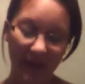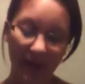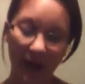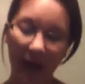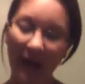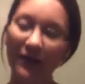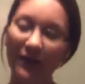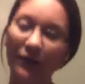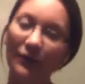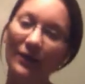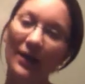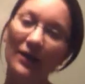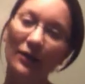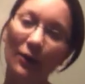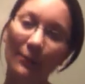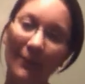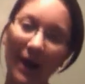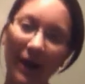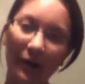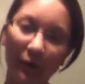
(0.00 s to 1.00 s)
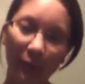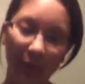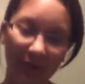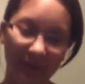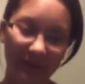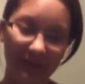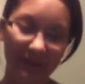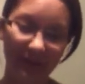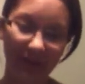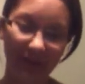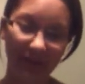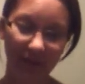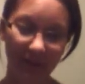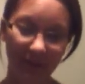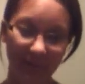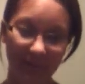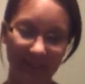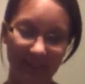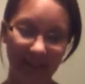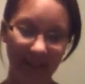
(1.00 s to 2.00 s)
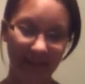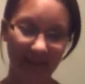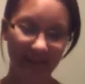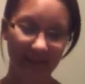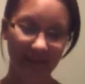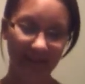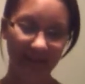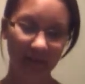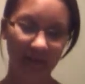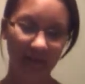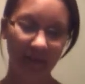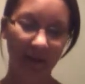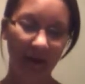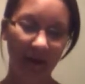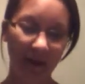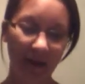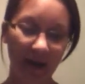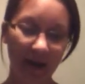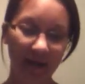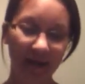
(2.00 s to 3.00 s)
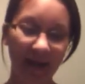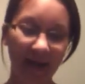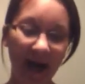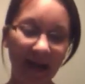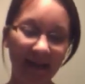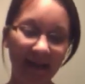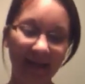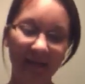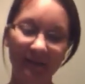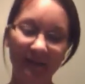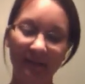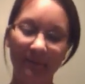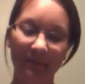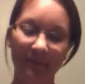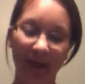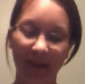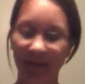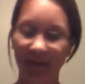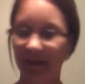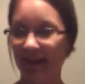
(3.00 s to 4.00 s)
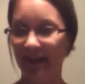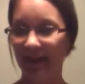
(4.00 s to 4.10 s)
I know that no matter what the circumstance, God hears a melody